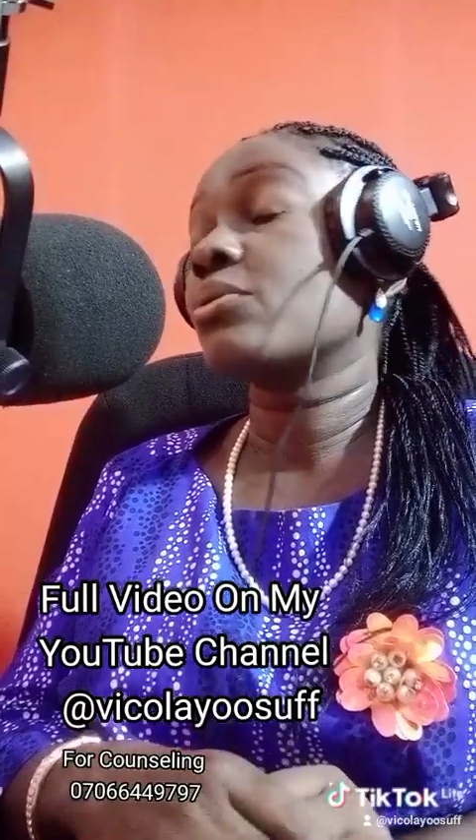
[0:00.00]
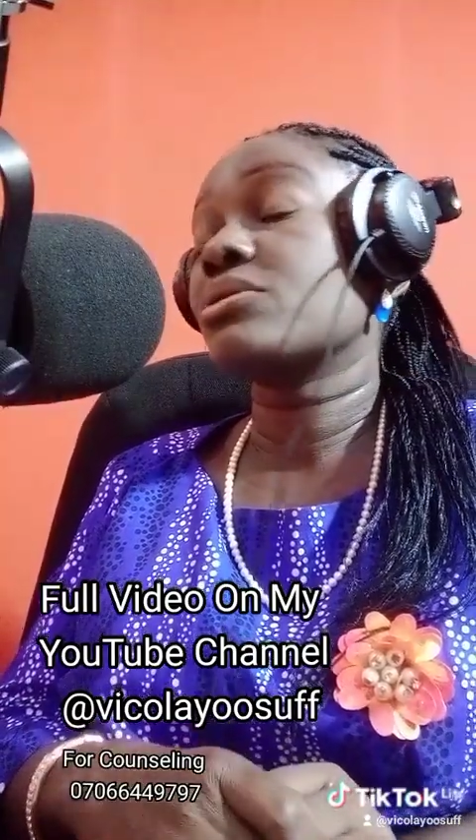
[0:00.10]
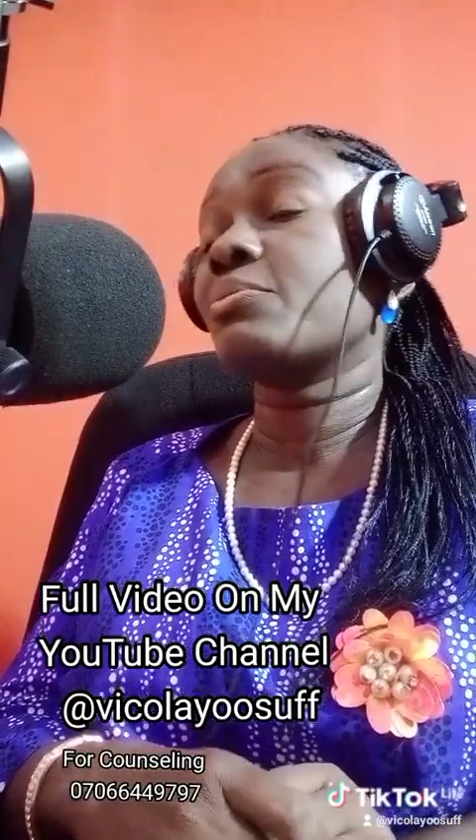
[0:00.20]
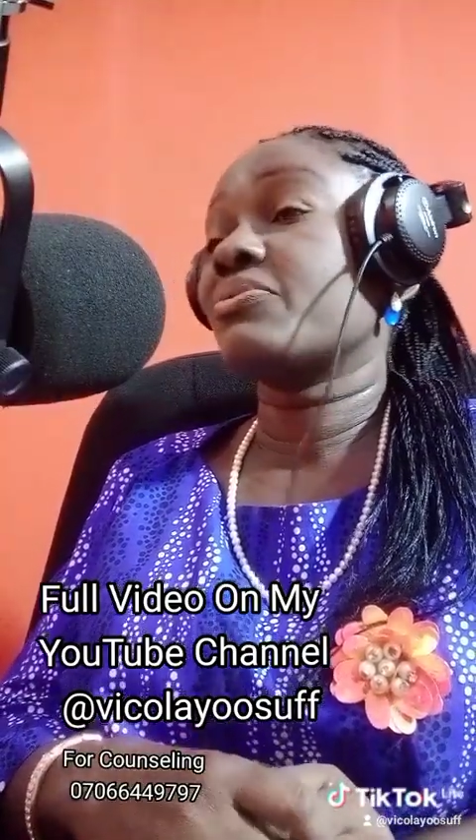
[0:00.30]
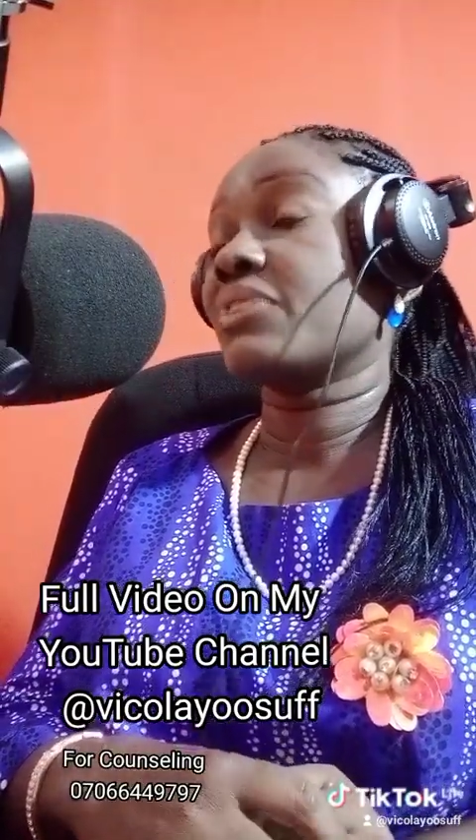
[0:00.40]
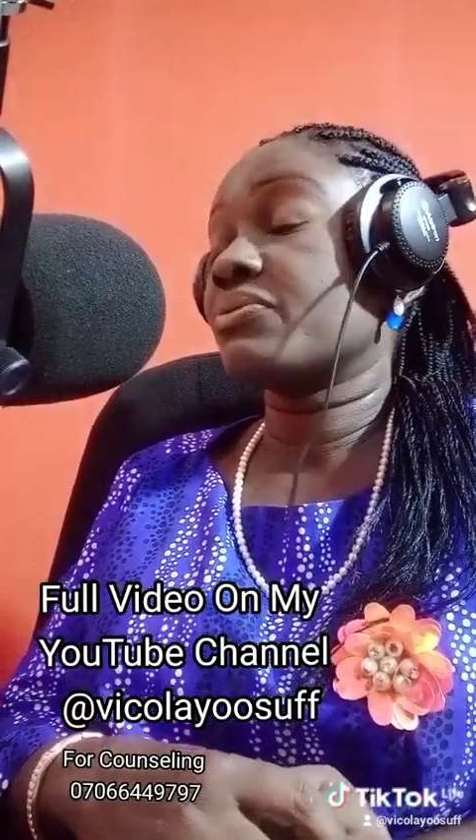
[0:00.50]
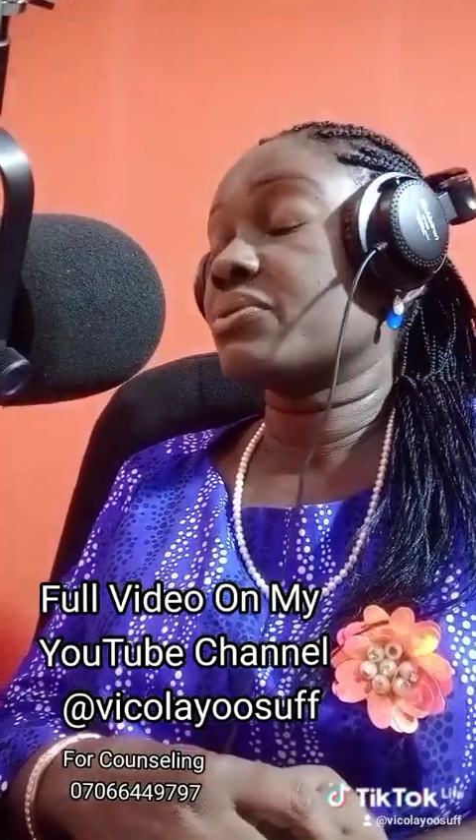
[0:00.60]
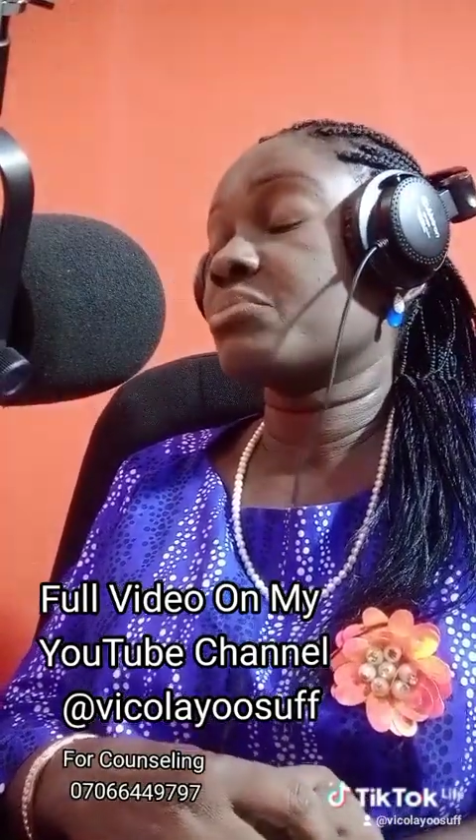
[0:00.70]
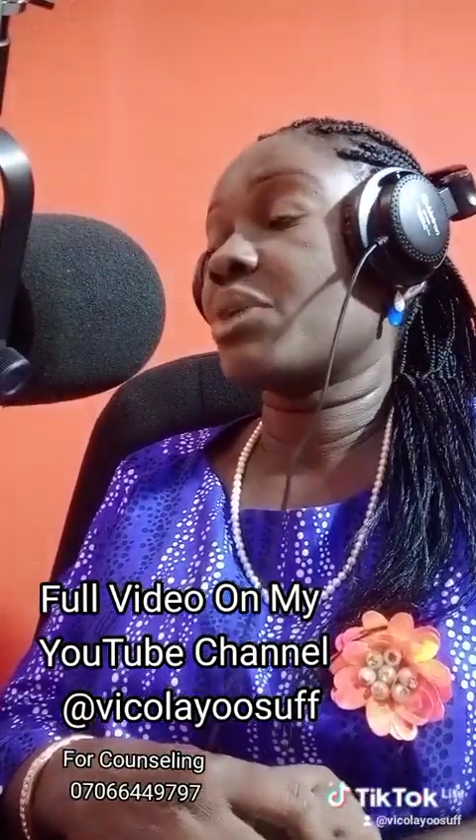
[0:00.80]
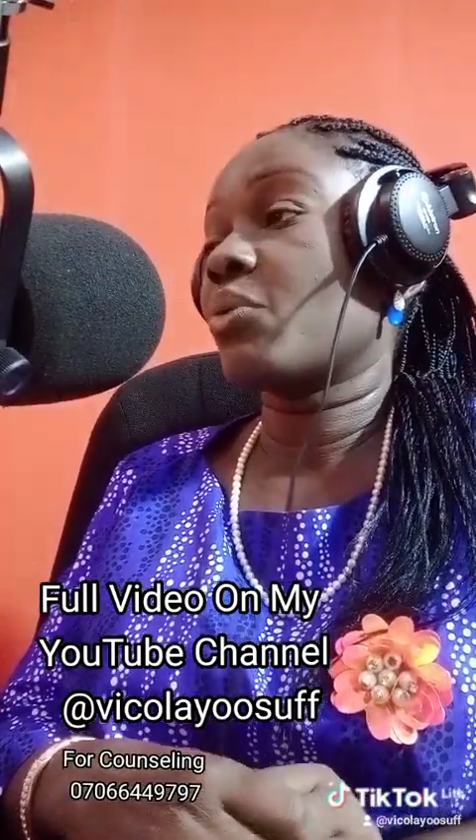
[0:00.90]
I want to be
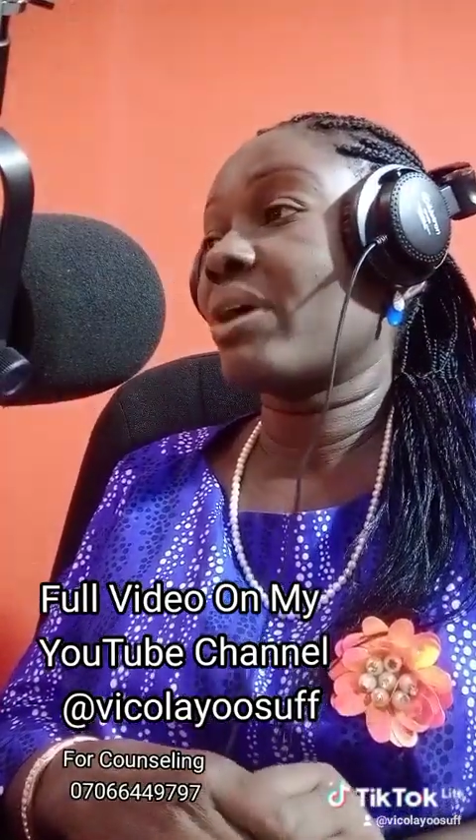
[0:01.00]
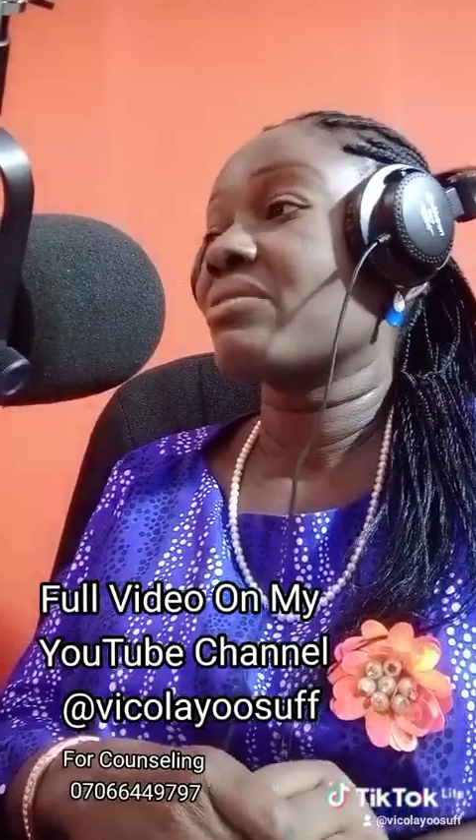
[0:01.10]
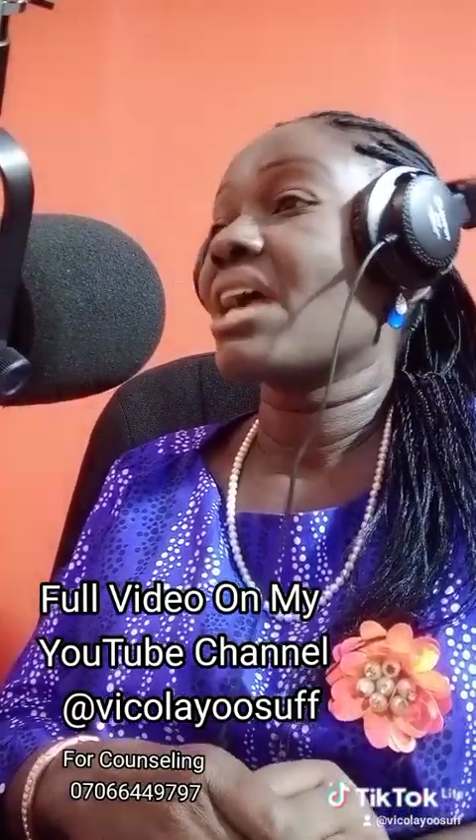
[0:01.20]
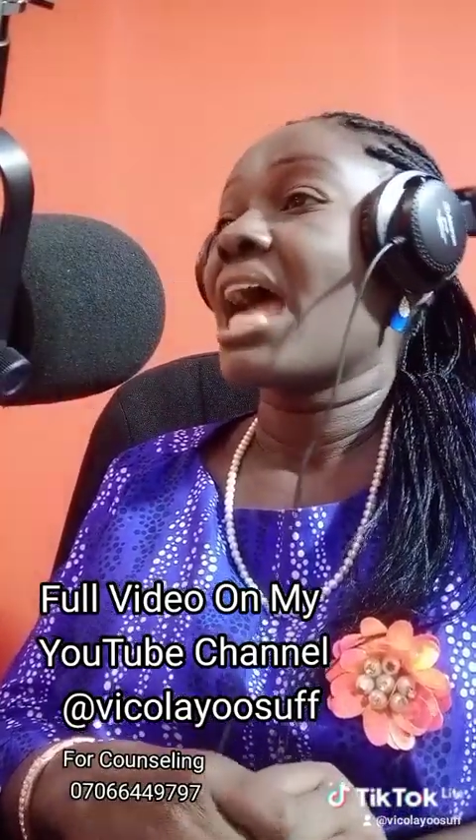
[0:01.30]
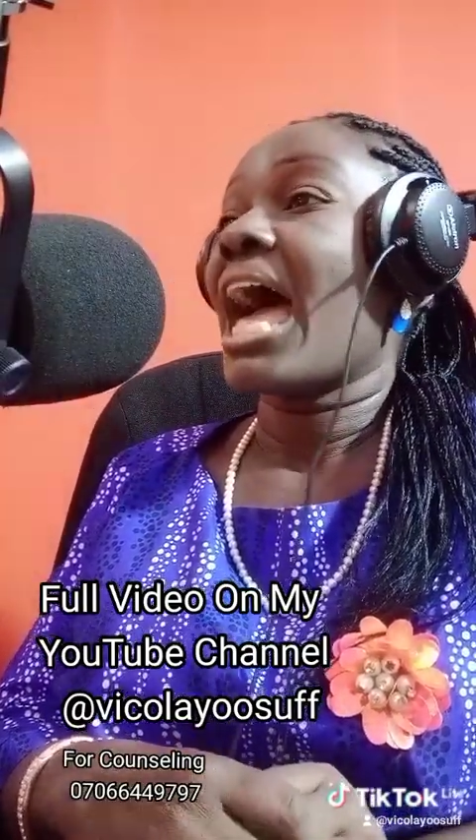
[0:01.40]
faithful to my wife,